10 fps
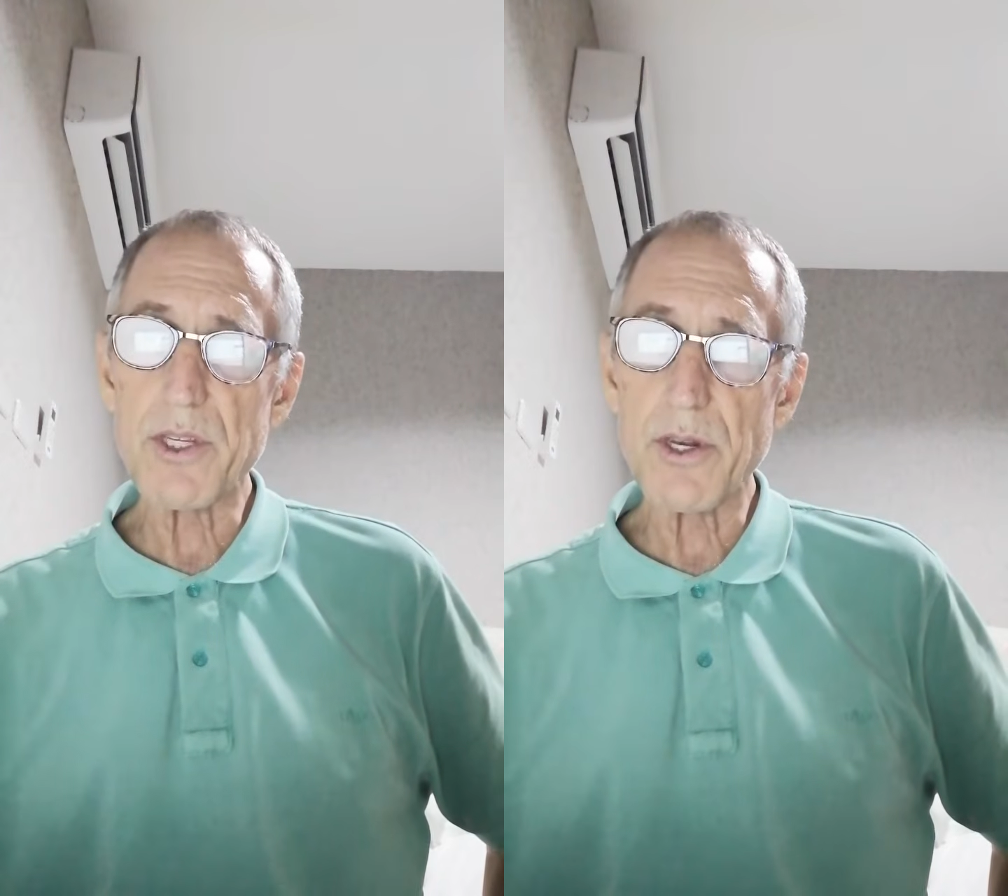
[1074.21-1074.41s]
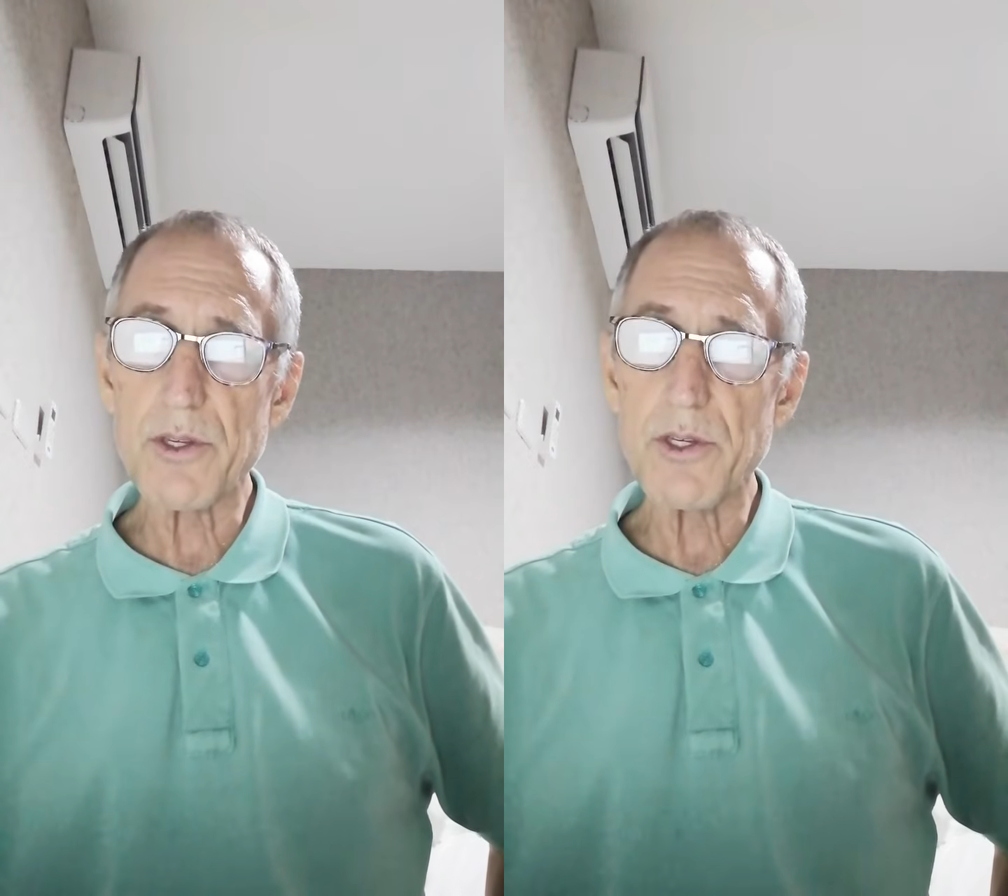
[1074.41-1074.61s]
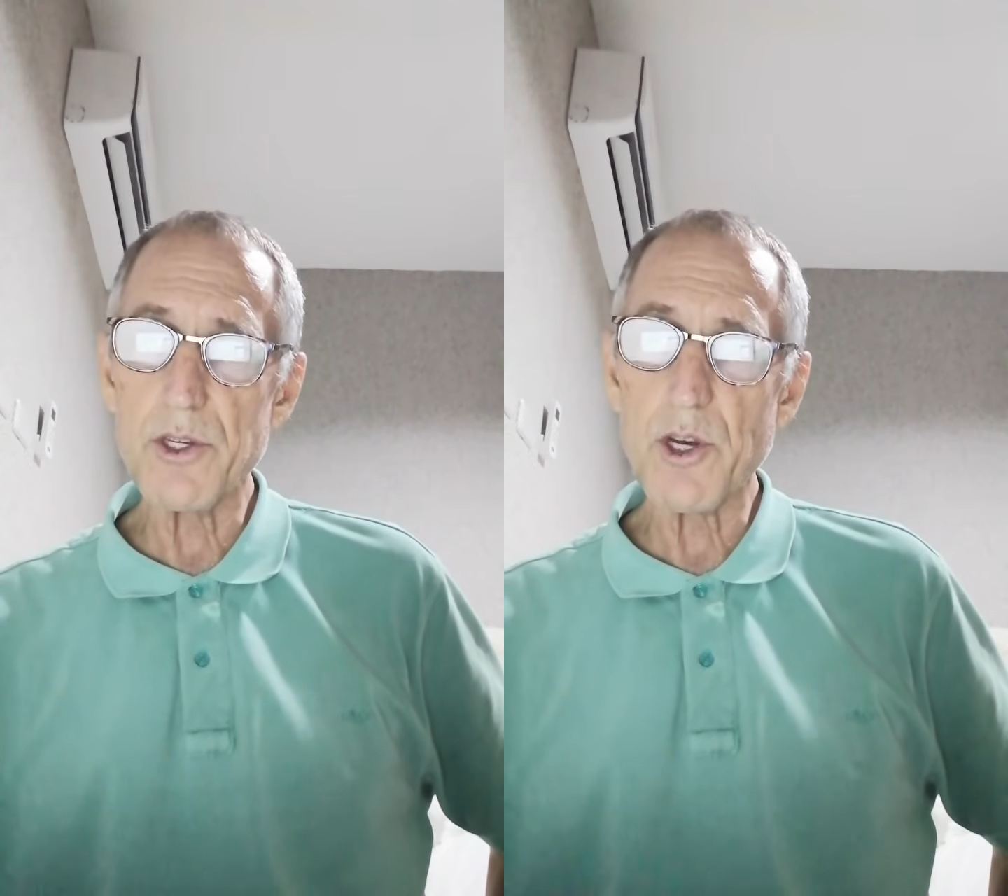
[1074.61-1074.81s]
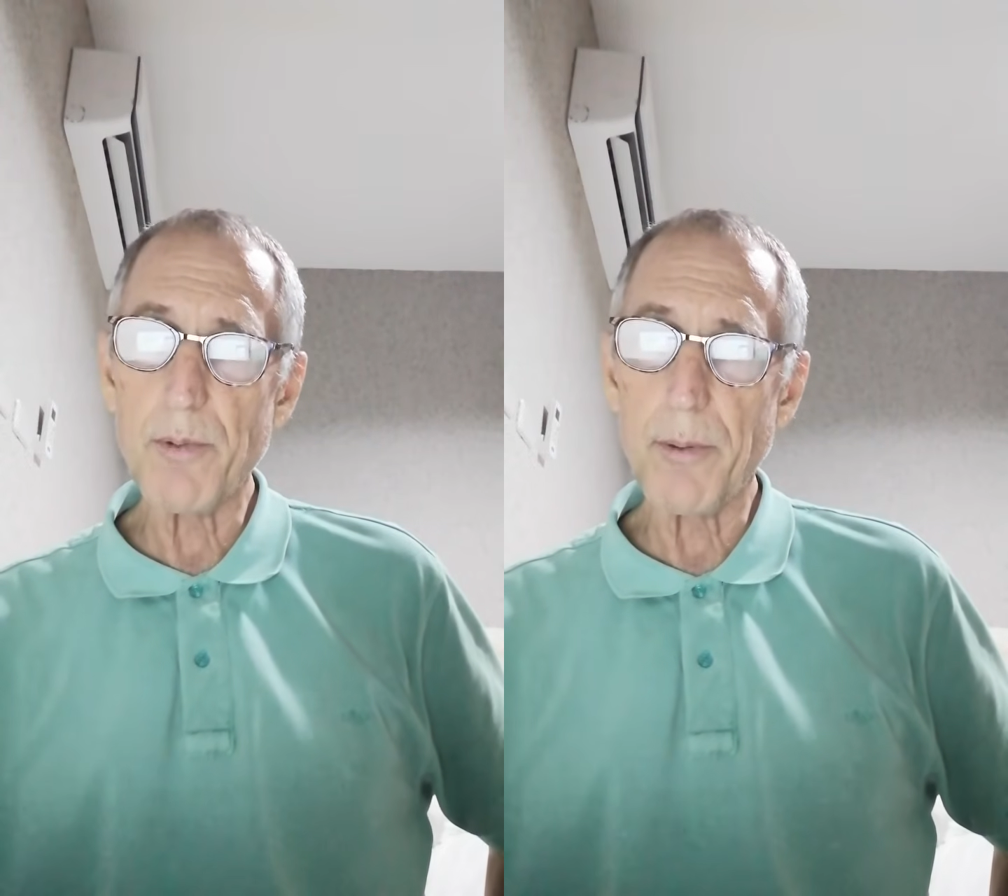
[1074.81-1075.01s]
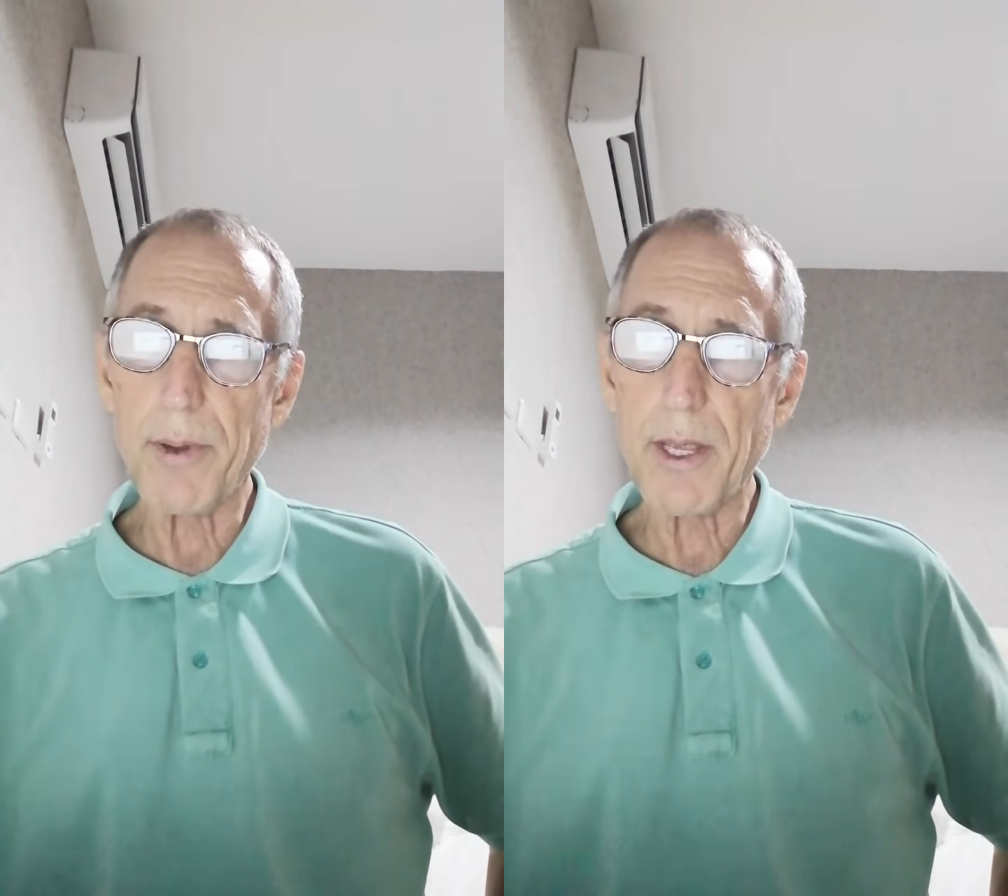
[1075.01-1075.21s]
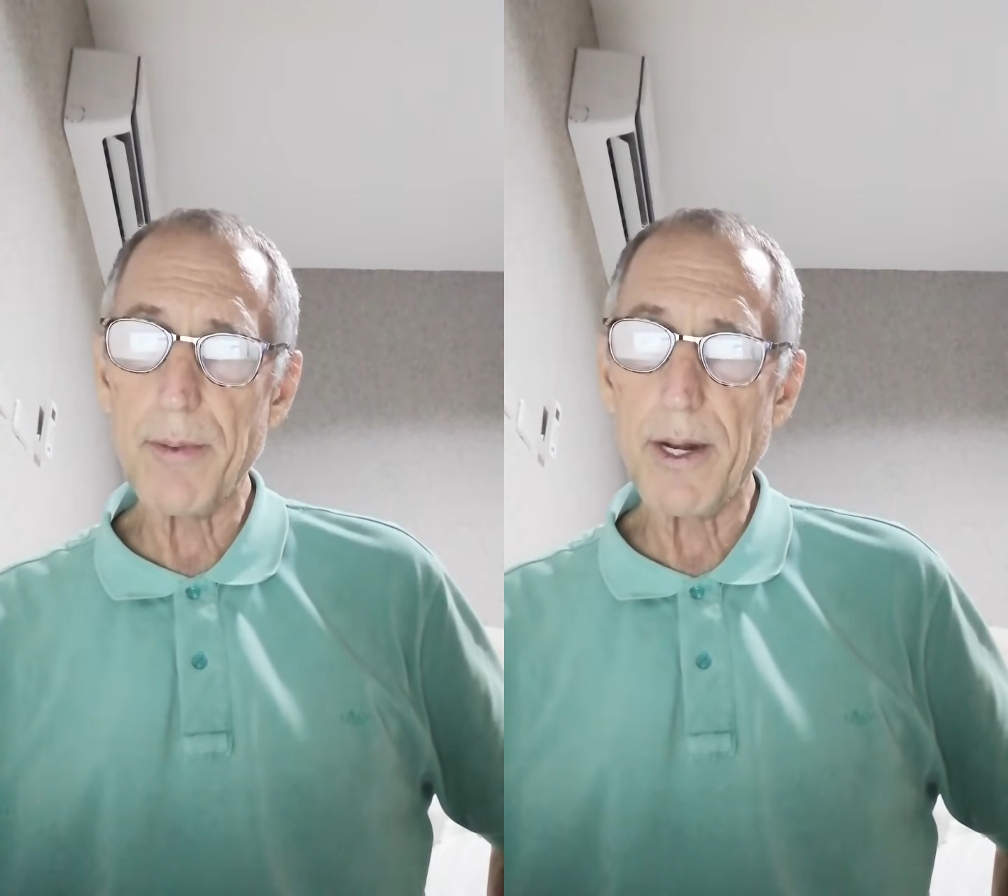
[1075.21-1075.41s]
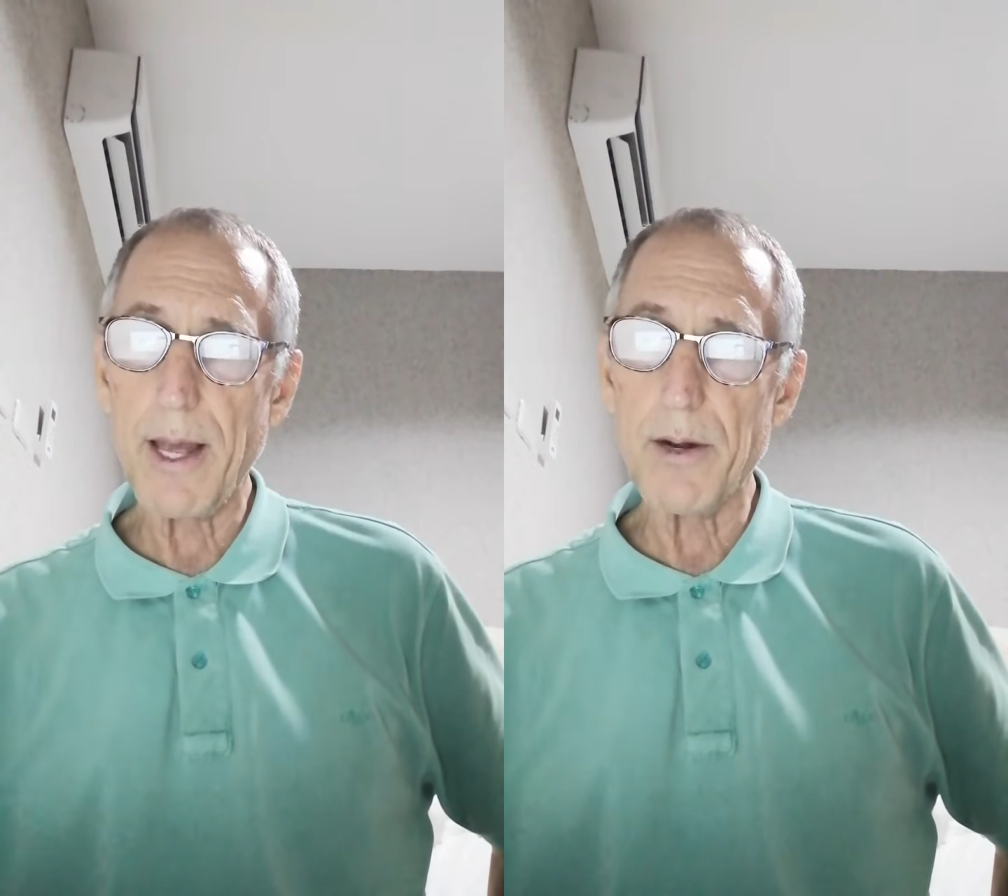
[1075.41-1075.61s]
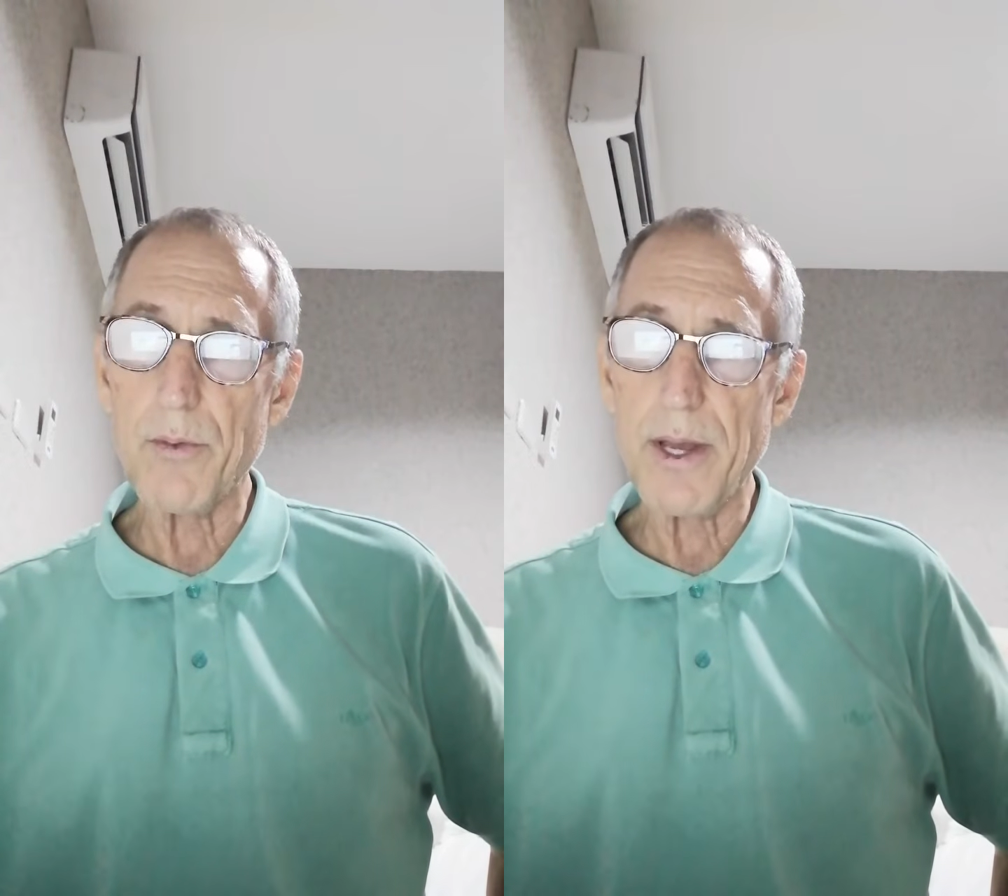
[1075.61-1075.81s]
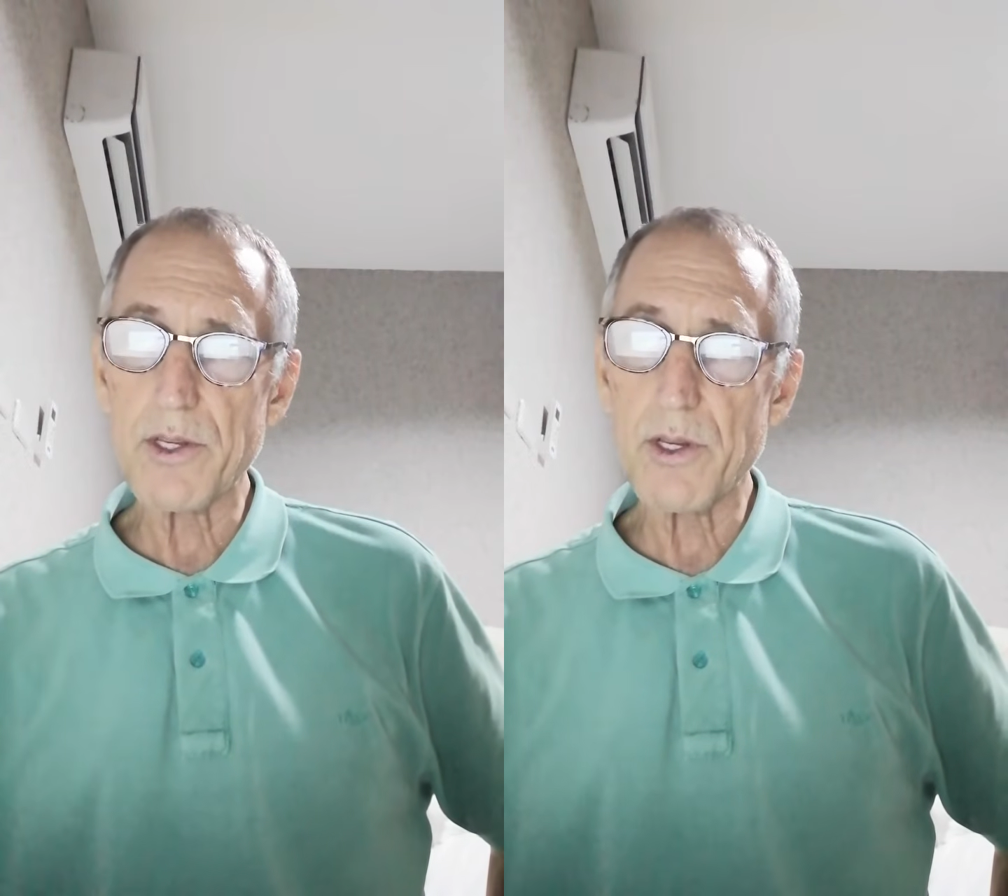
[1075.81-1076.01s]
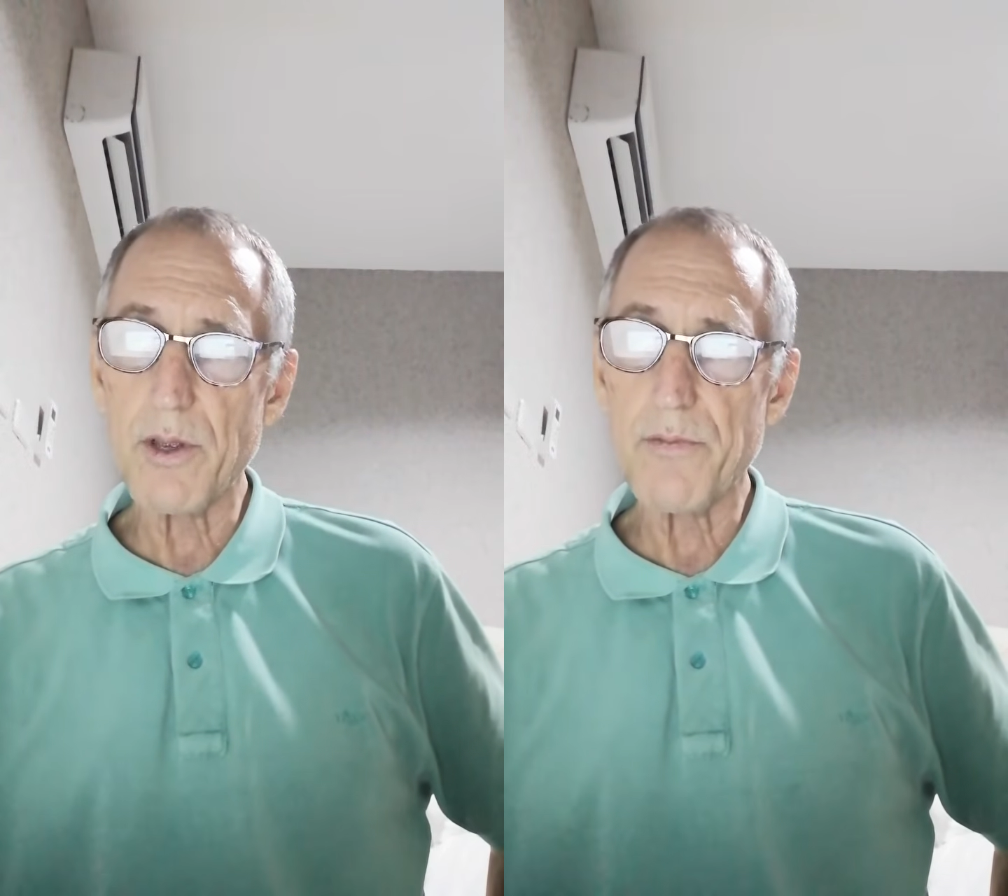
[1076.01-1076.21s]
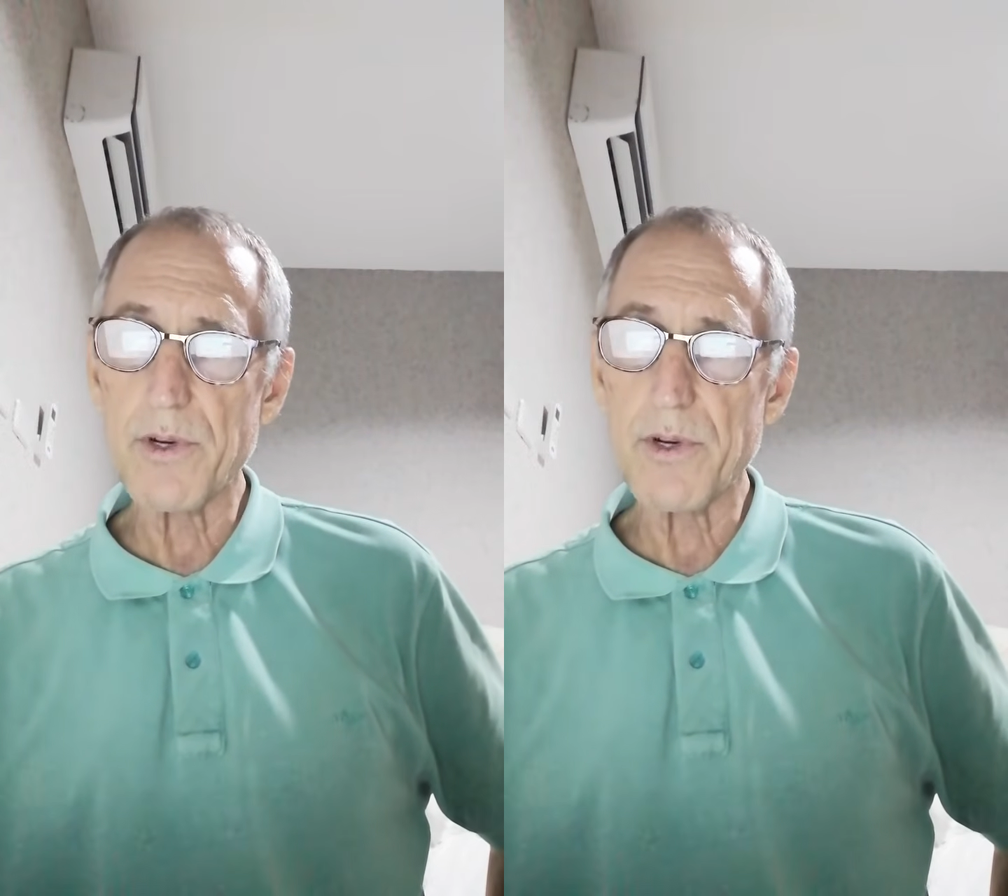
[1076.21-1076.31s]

citizenship or become a non-resident